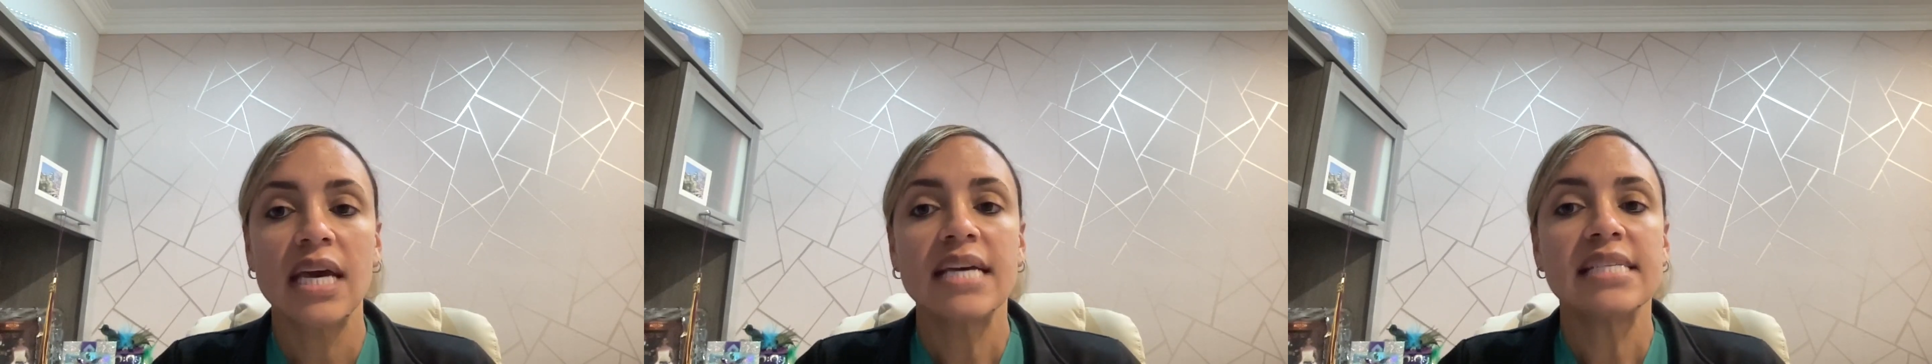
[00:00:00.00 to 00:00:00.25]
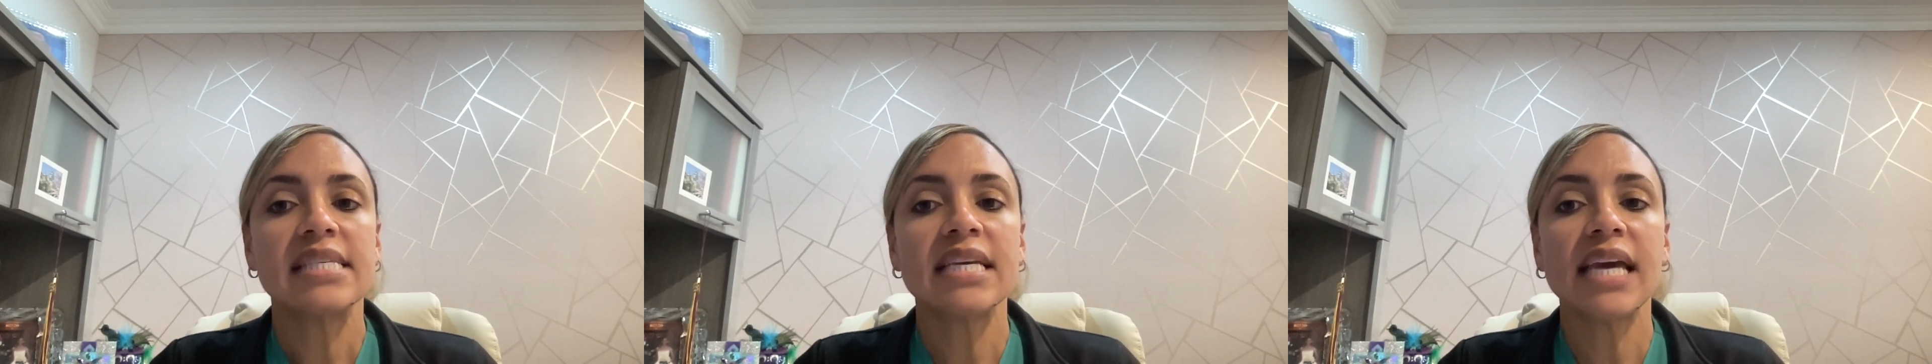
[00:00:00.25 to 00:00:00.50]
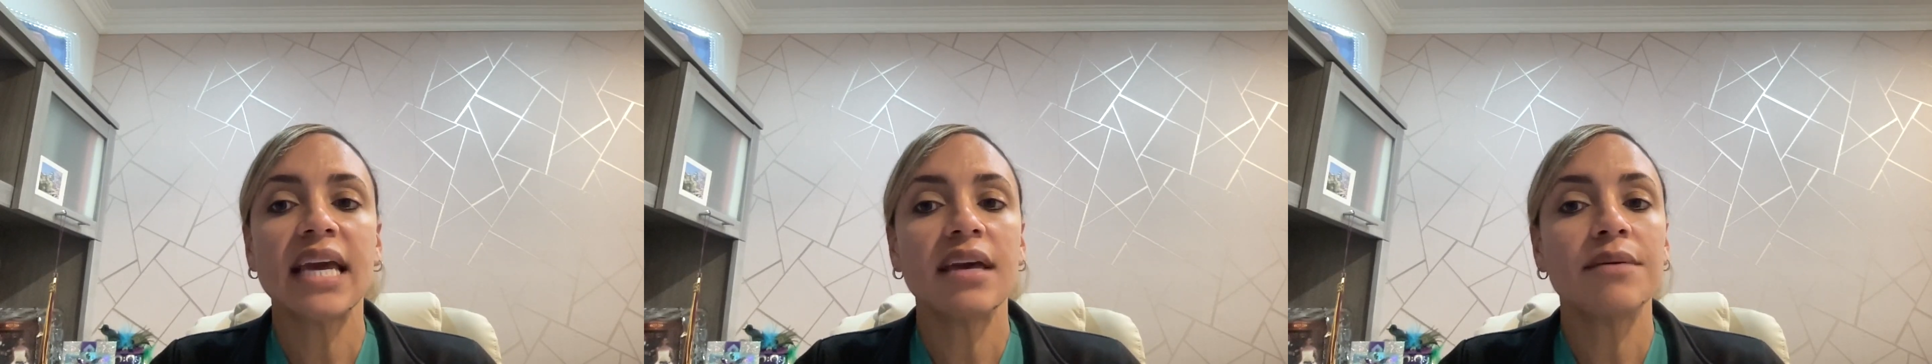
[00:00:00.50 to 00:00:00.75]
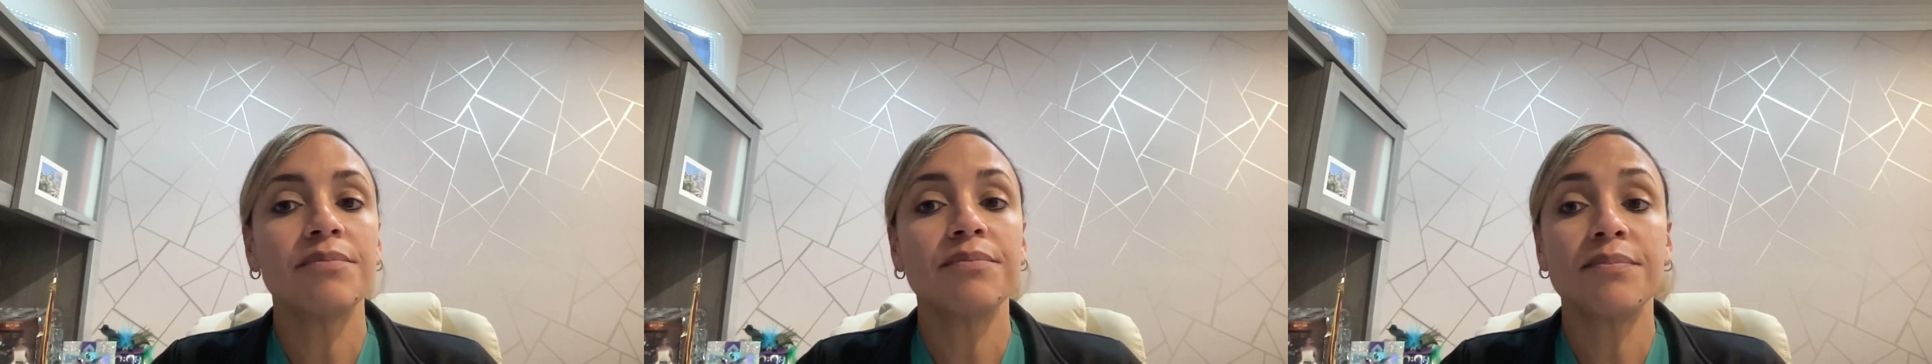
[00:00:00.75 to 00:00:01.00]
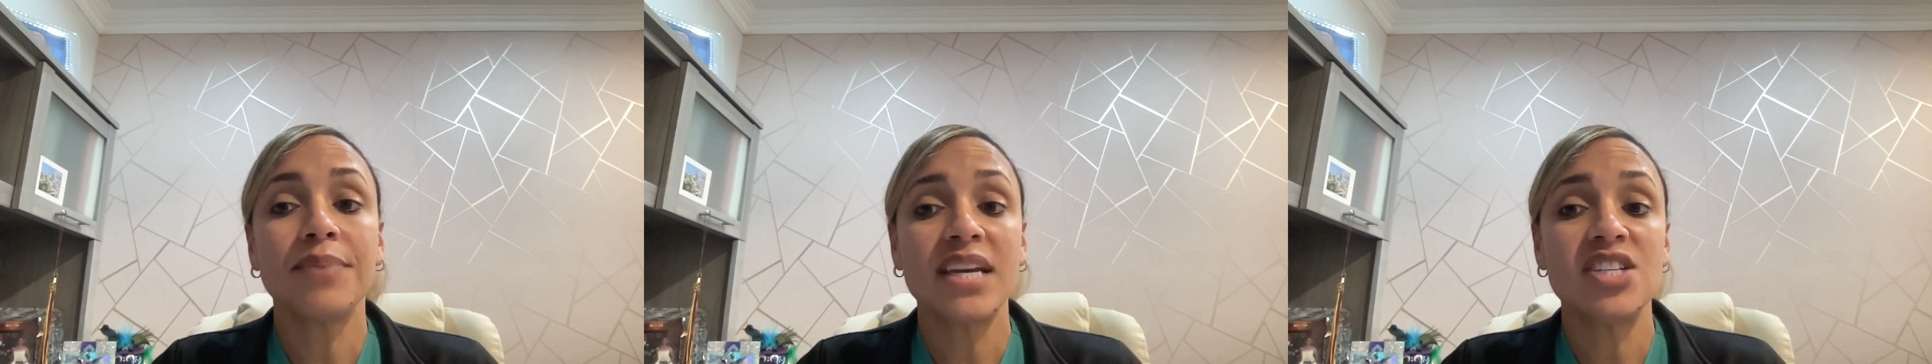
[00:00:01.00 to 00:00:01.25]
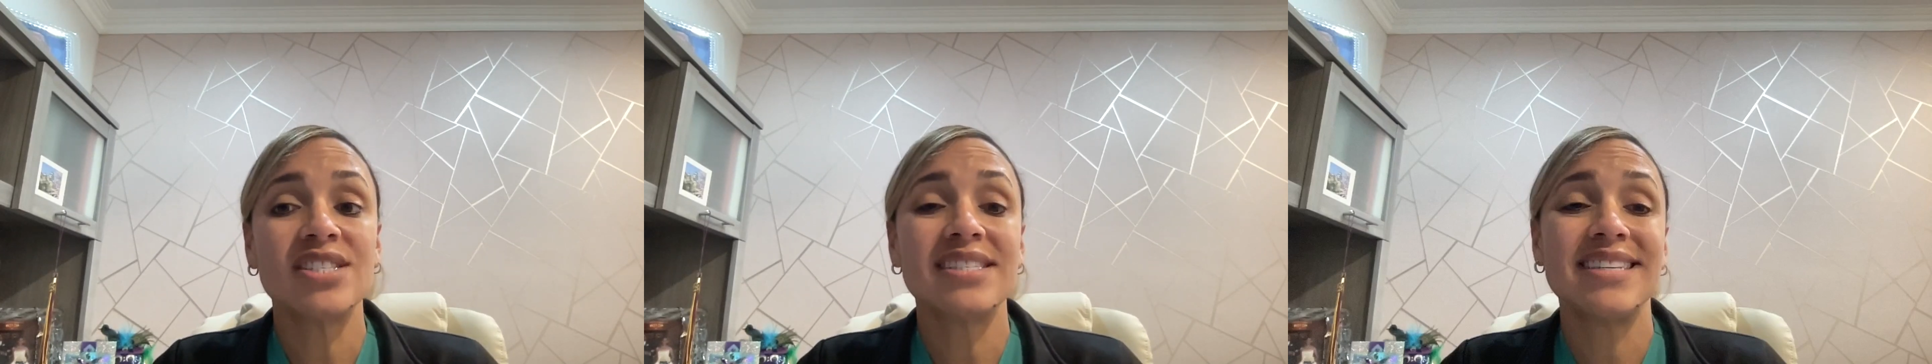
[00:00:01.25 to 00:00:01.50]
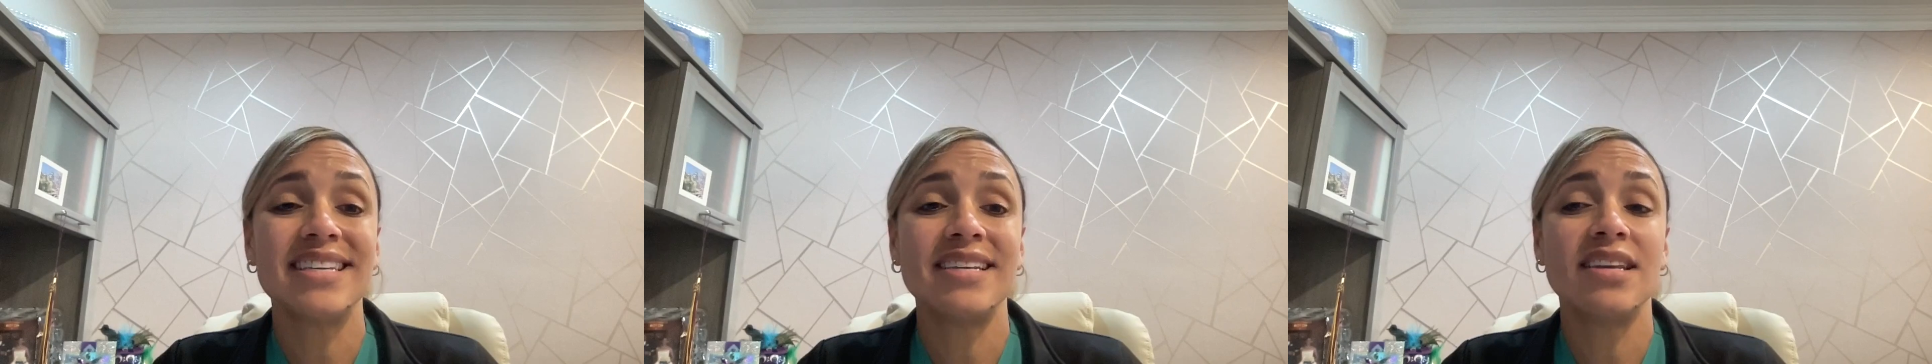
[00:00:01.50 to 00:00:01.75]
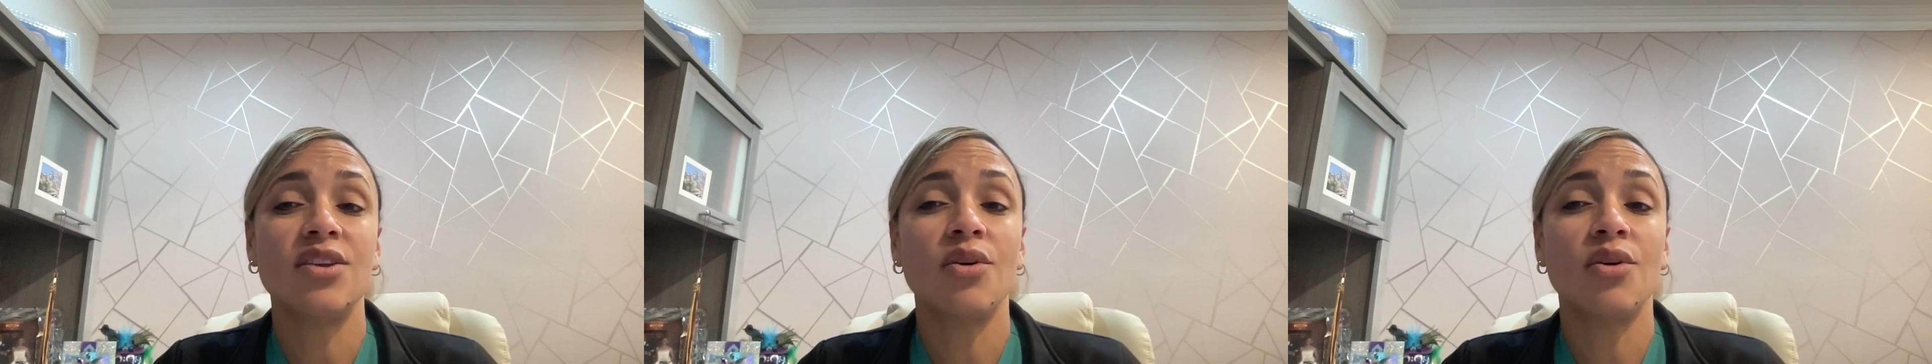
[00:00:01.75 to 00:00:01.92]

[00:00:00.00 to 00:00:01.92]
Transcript: CKM patients need an